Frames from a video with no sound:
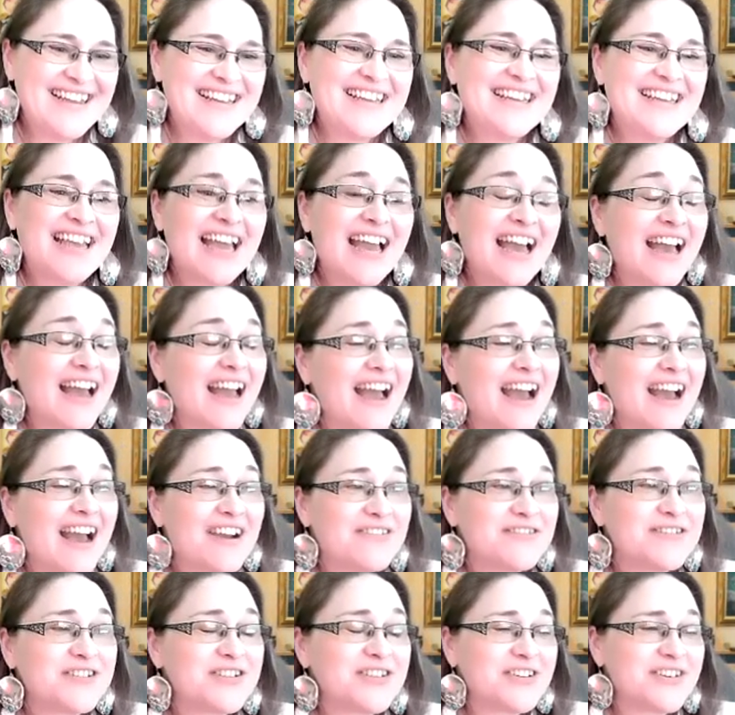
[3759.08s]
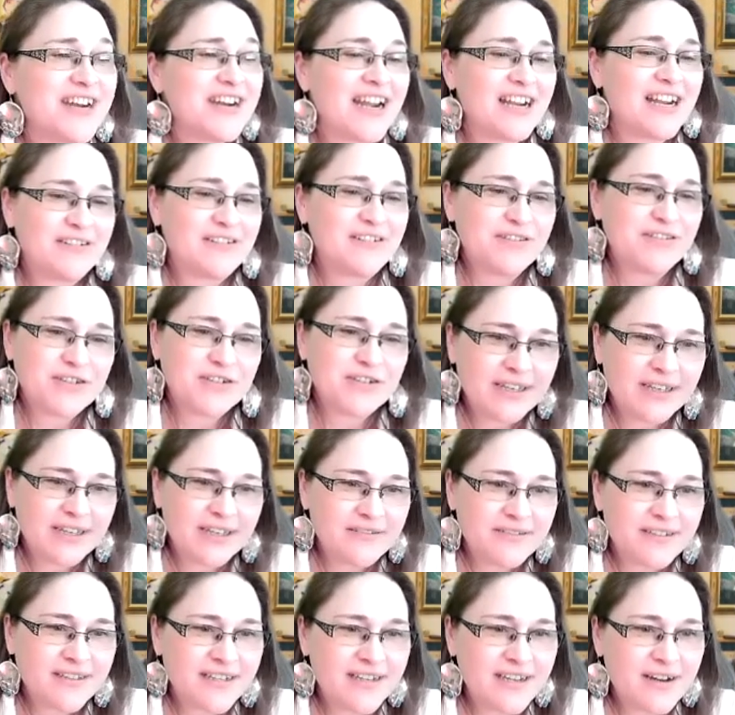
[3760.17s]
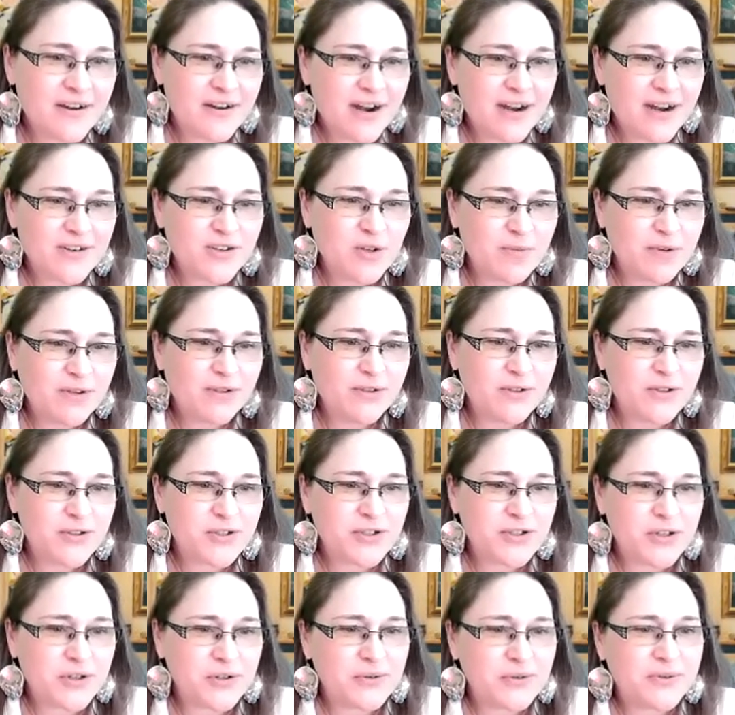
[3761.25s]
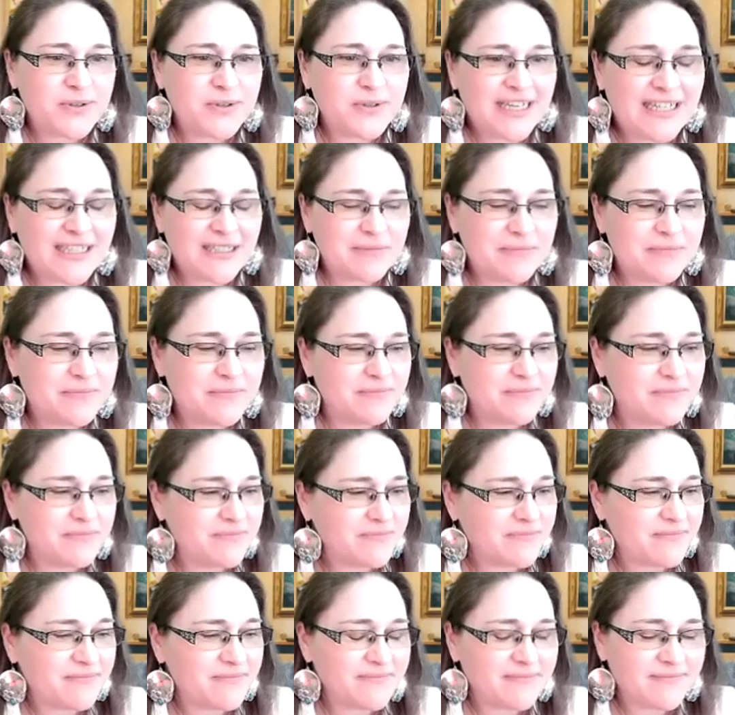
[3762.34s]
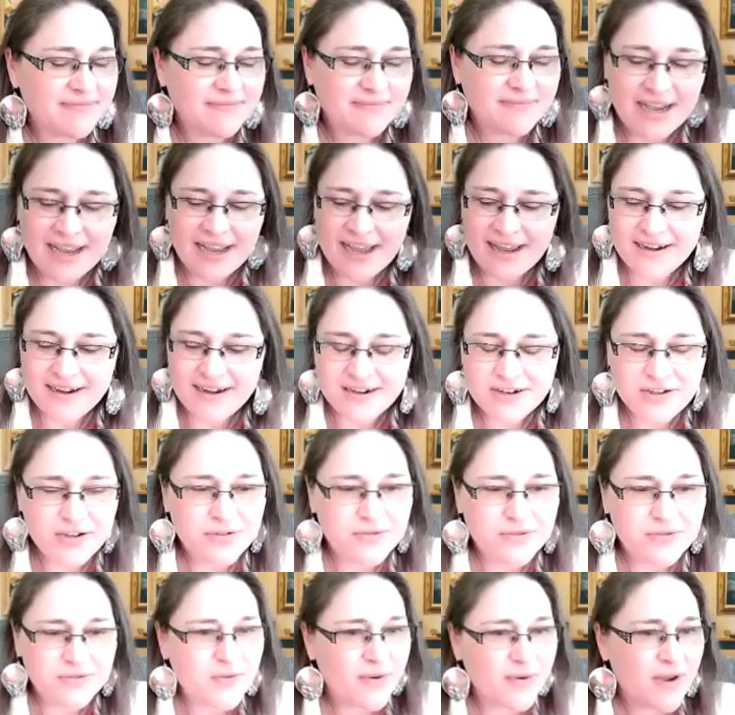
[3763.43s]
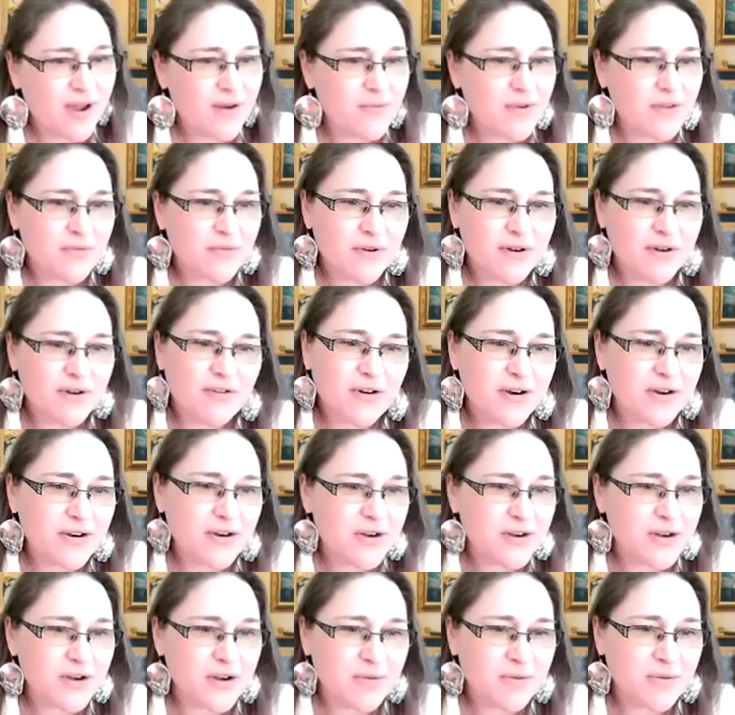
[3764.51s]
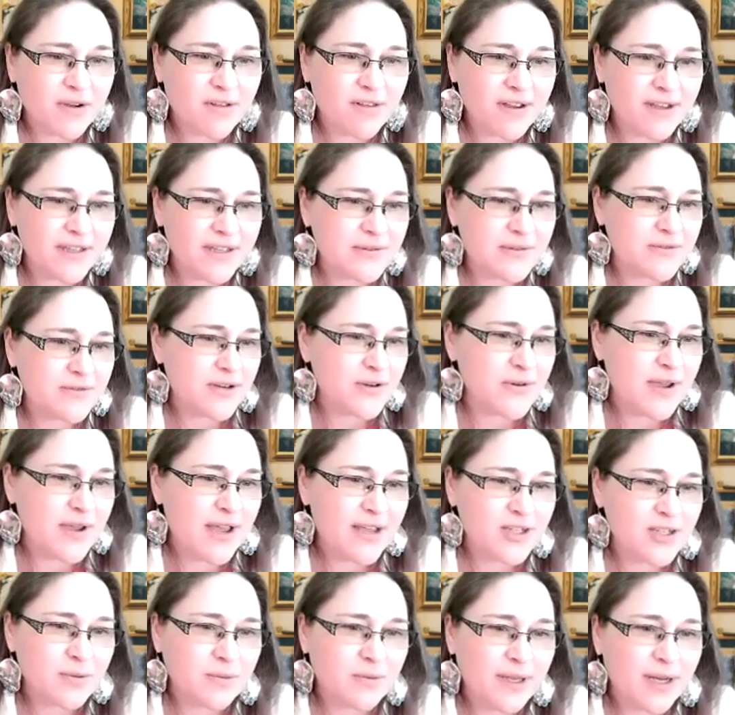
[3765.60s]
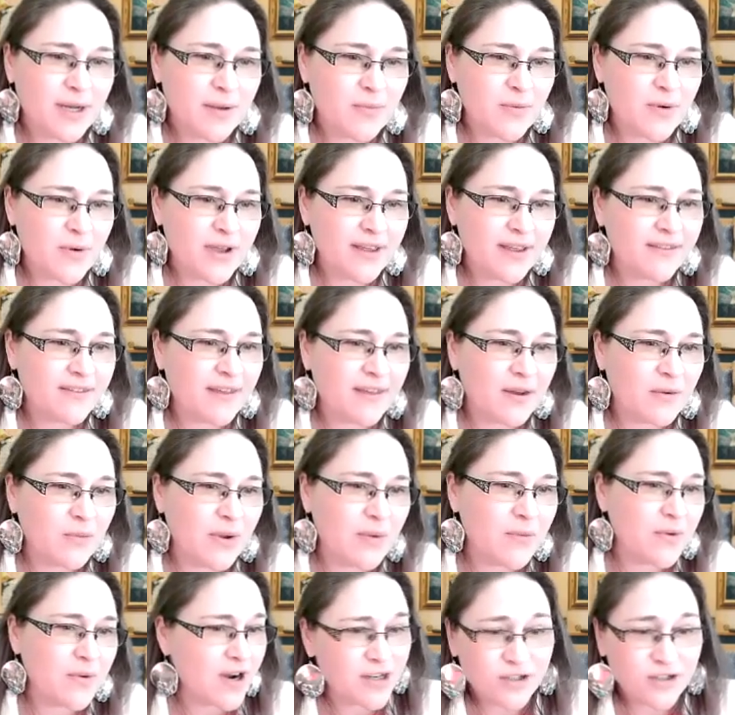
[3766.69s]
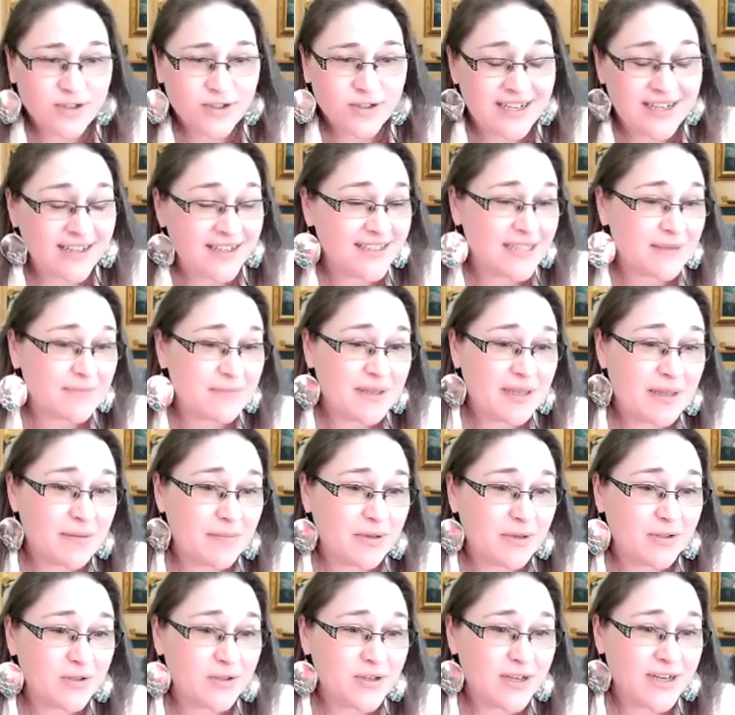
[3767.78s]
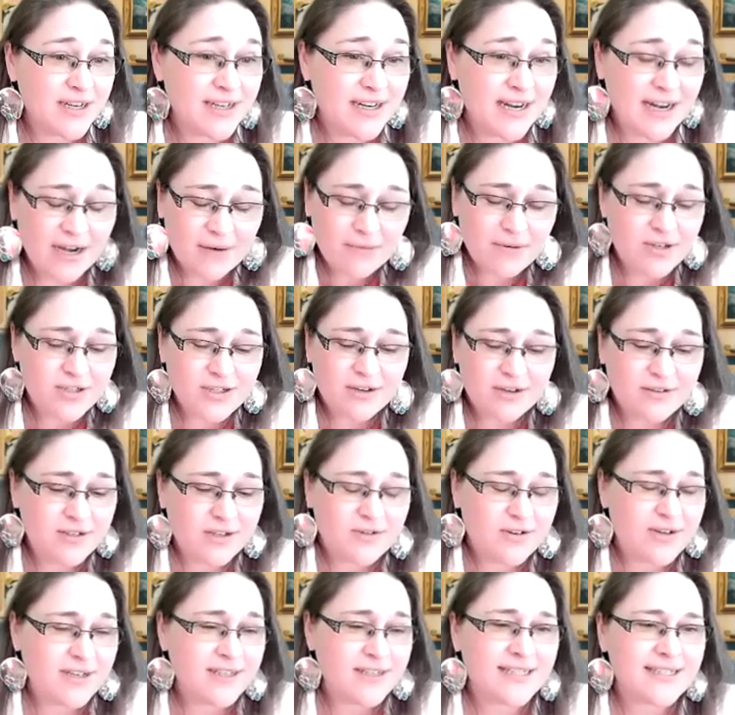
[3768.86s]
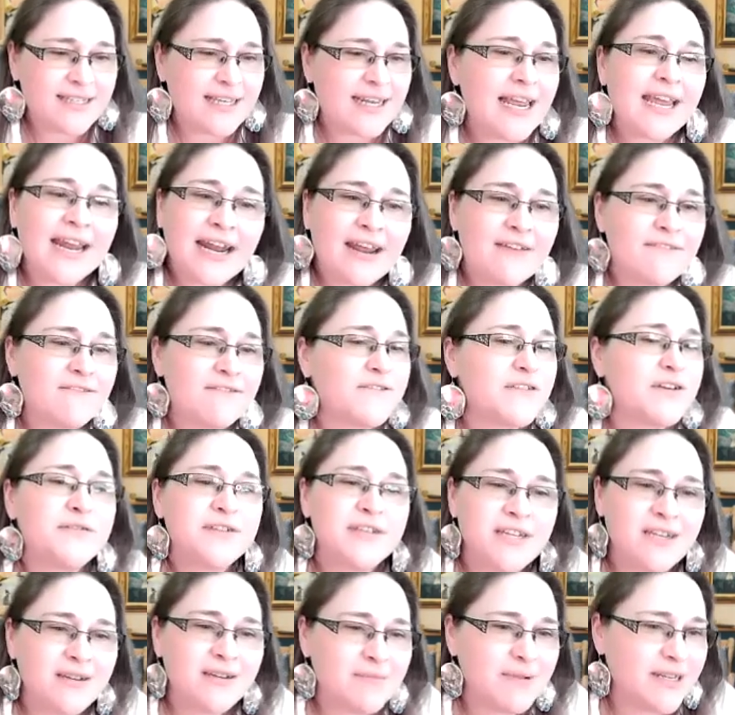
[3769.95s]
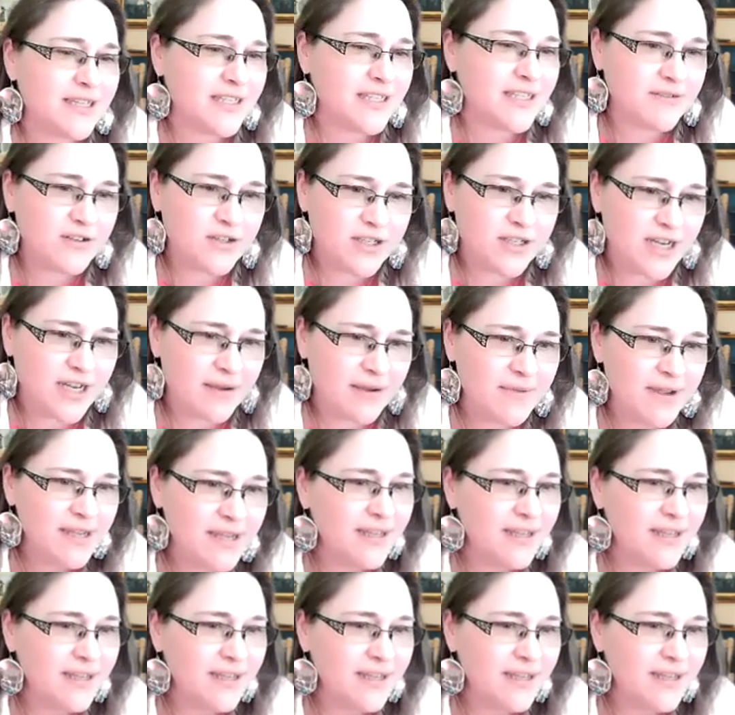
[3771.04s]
Yeah. After we left the International Builder Show, I had an issue that's going on with one of our newer clients we're trying to do catch up cleanup with, and we weren't understanding something in Builder Trend. And I reached out to Chris. I said, hey, can I have 15 minutes of your time?